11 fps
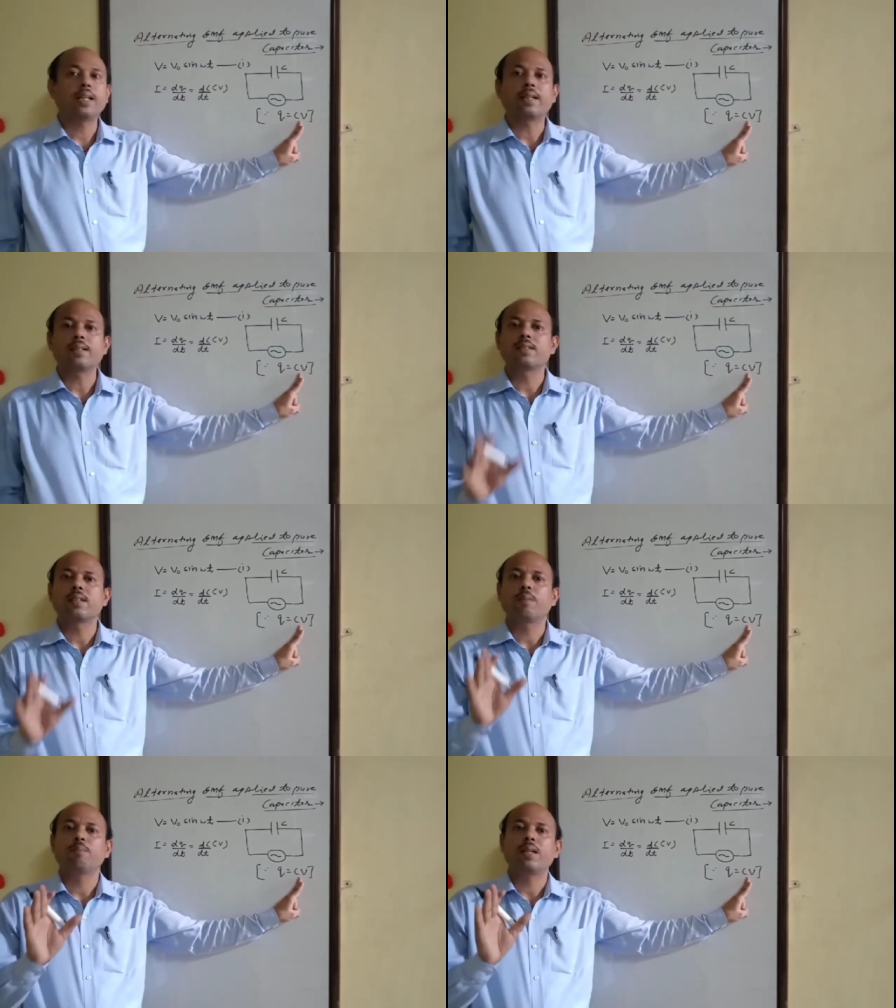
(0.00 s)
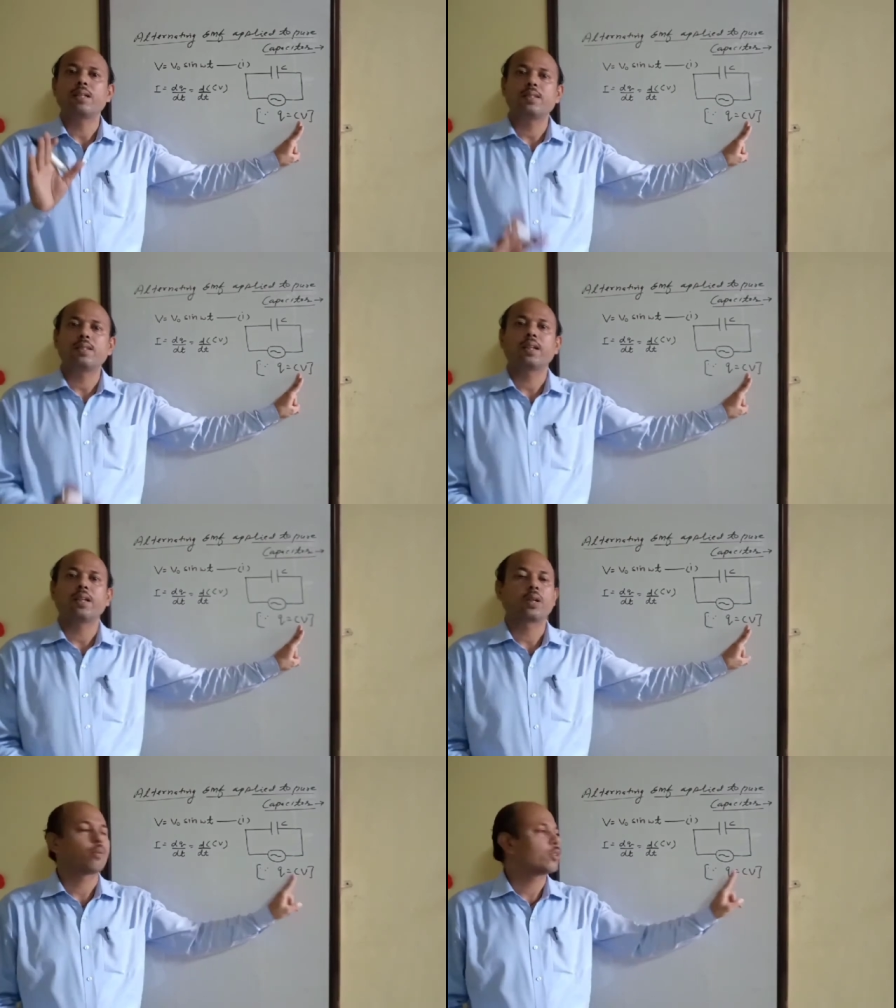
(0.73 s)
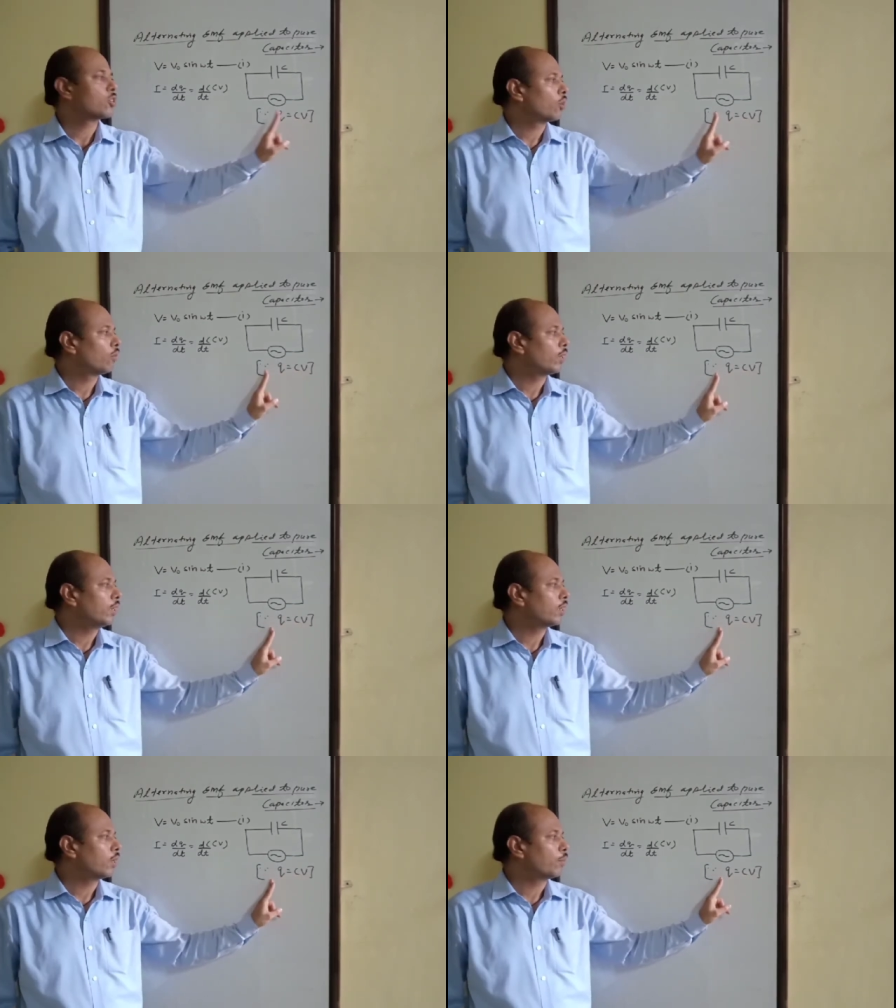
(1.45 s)
That is the basic equation of
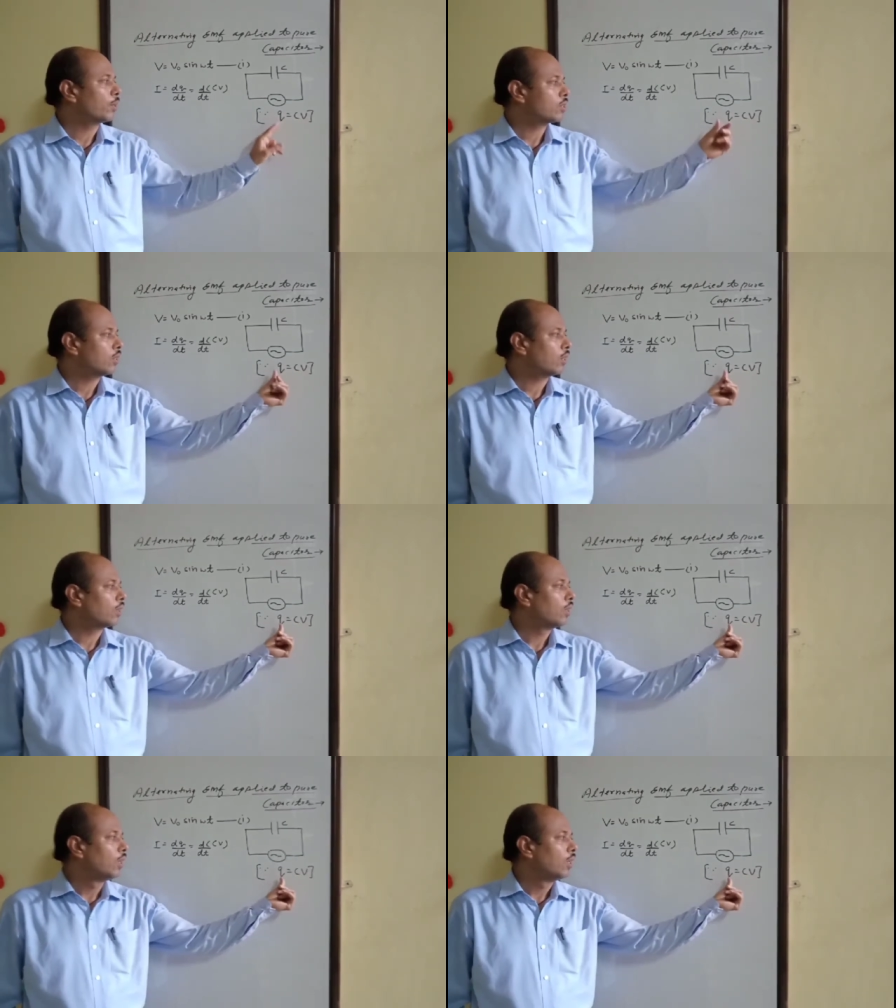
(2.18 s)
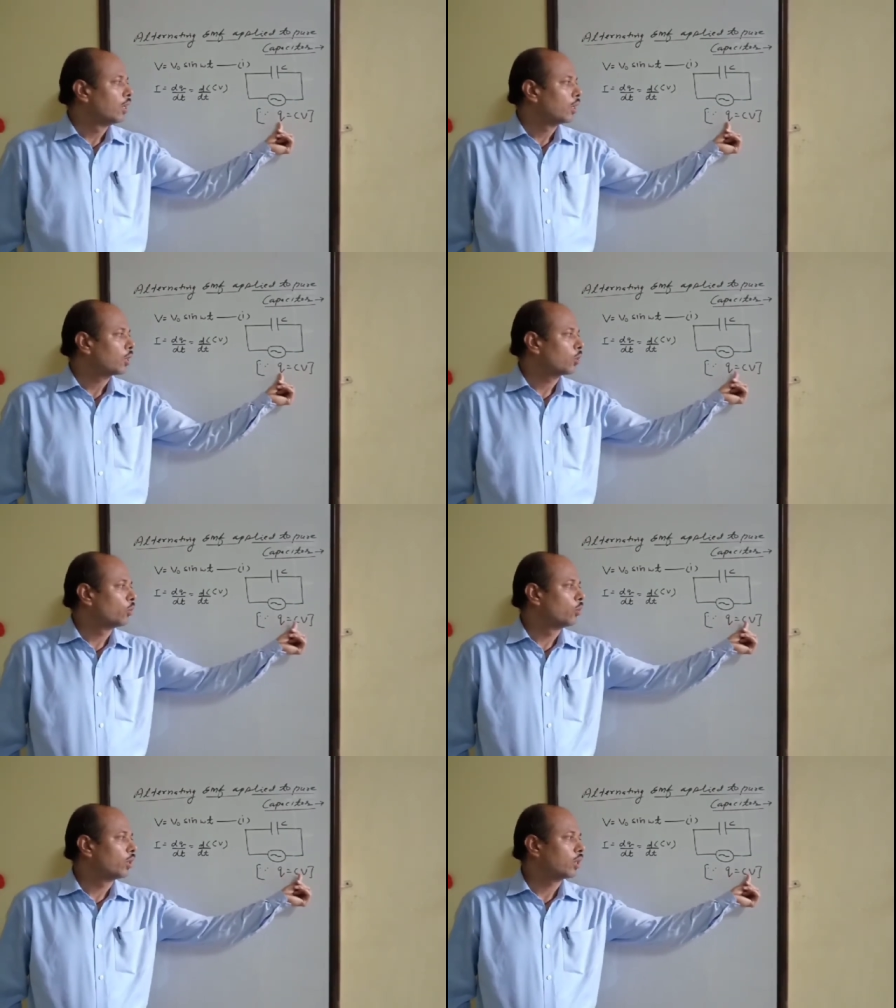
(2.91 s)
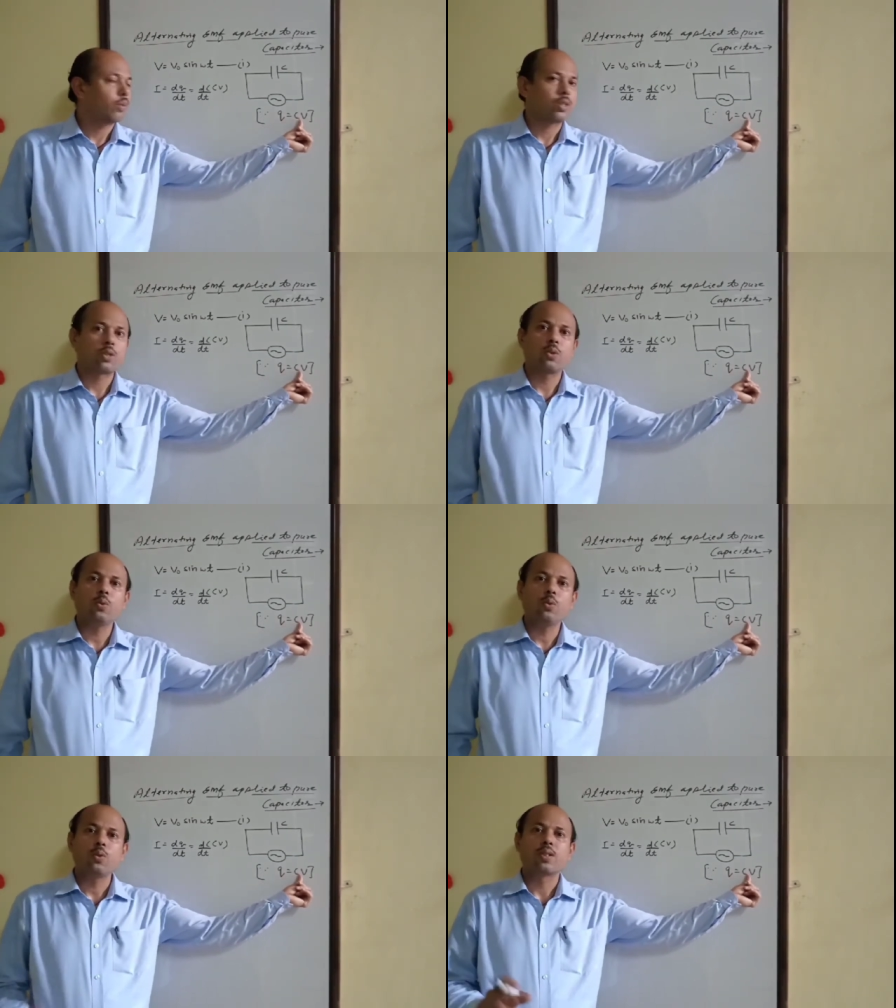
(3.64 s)
any capacitor. Q equals
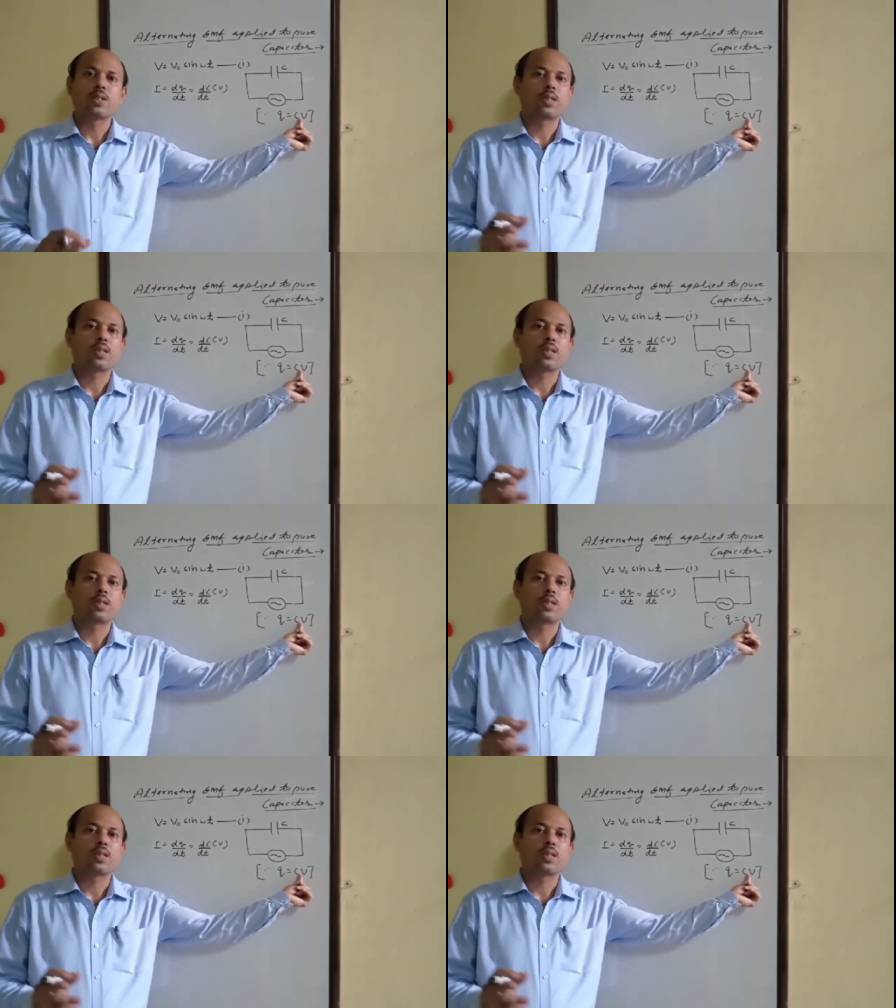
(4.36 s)
to